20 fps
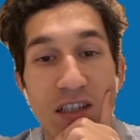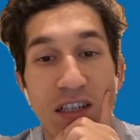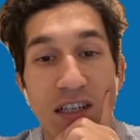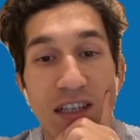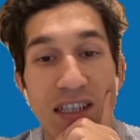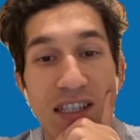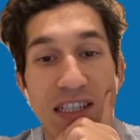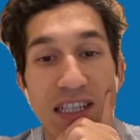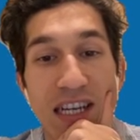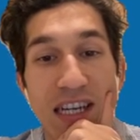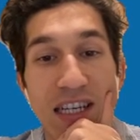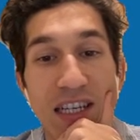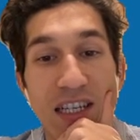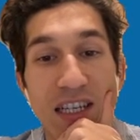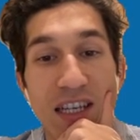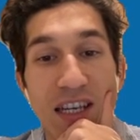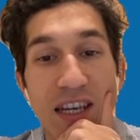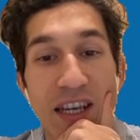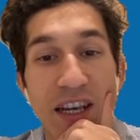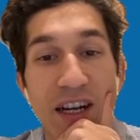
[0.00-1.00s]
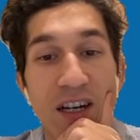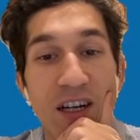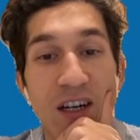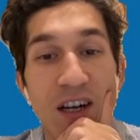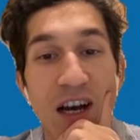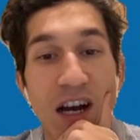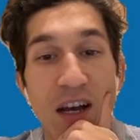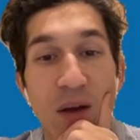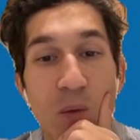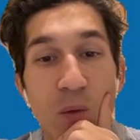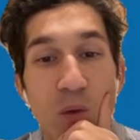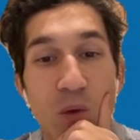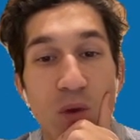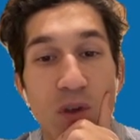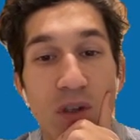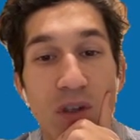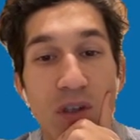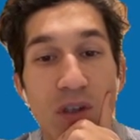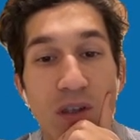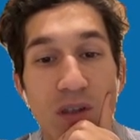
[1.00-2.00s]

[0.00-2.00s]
And standing here, I would